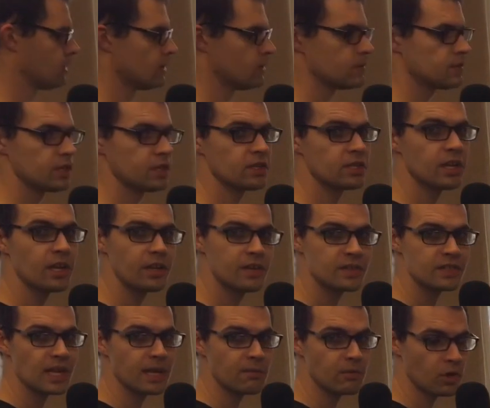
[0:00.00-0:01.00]
So you just learn the
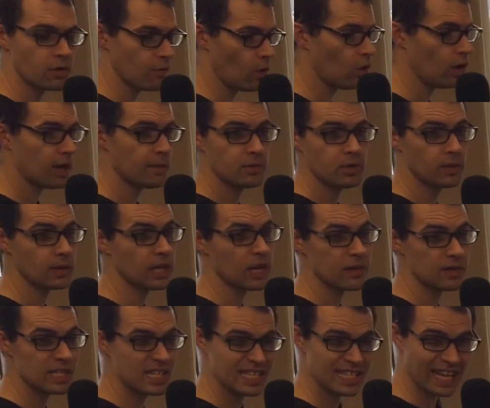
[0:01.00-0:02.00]
same groove. All I'm doing
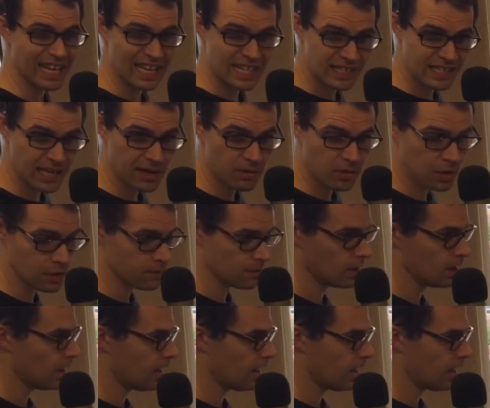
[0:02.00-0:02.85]
there is exactly the same groove.